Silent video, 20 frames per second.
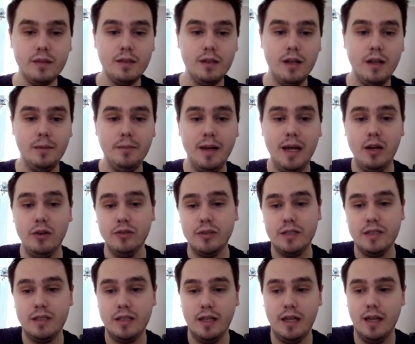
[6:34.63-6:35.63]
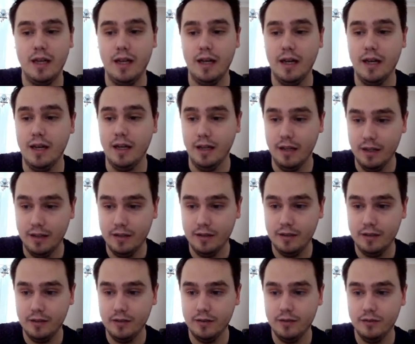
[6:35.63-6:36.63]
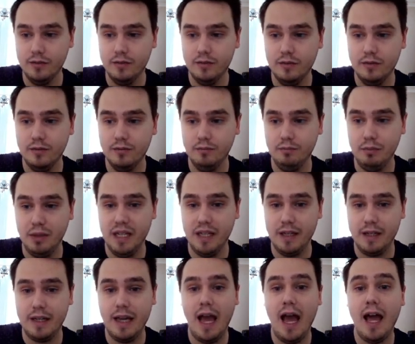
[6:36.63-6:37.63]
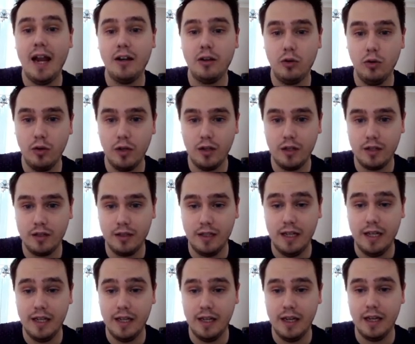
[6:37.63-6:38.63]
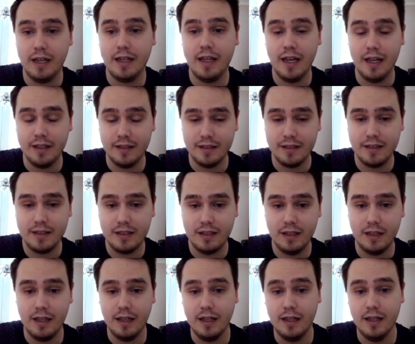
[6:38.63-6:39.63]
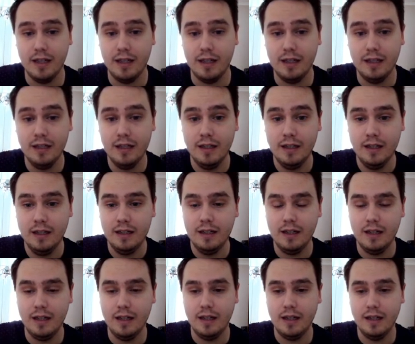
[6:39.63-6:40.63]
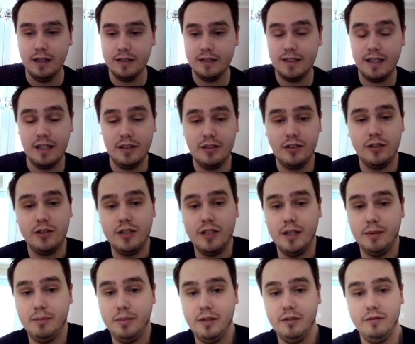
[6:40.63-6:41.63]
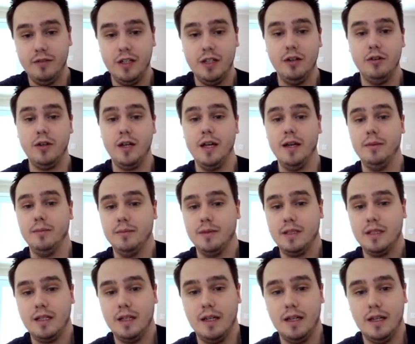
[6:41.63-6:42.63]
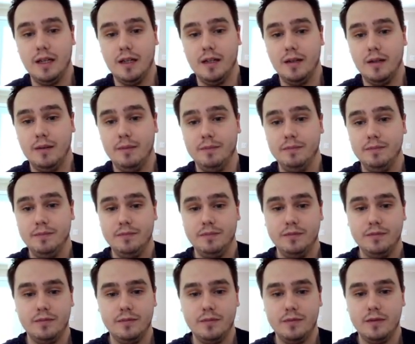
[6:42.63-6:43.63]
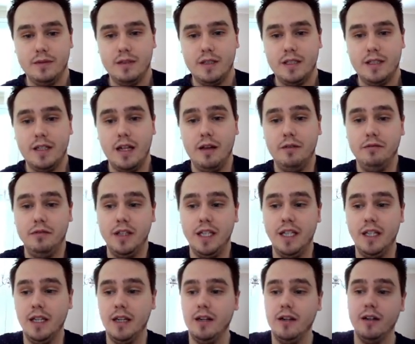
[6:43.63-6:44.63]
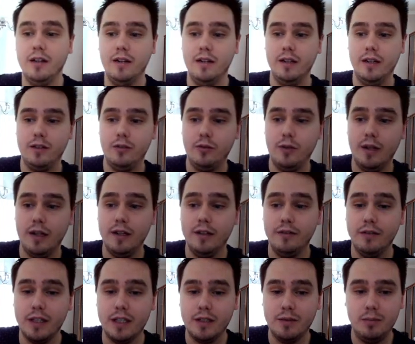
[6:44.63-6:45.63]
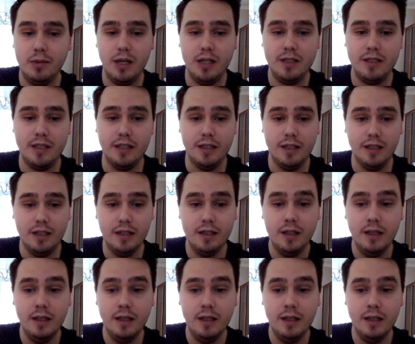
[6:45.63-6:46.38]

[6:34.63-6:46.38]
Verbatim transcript: about uh, being categorically against uh, uh, censorship in video games, uh, stifling their creative expression.